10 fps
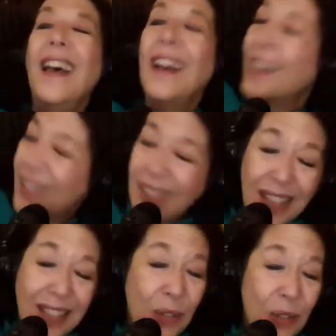'Cause
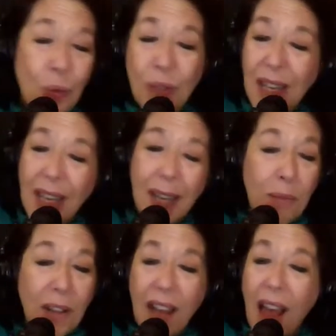they don't keep
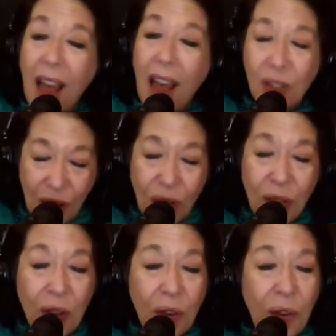locks on
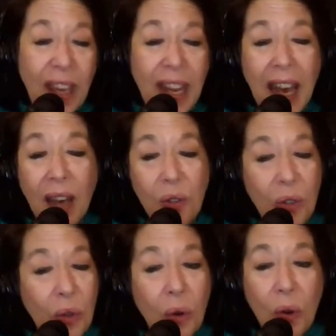the great
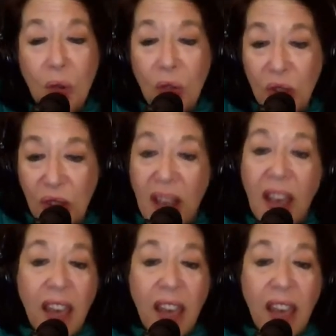outdoors.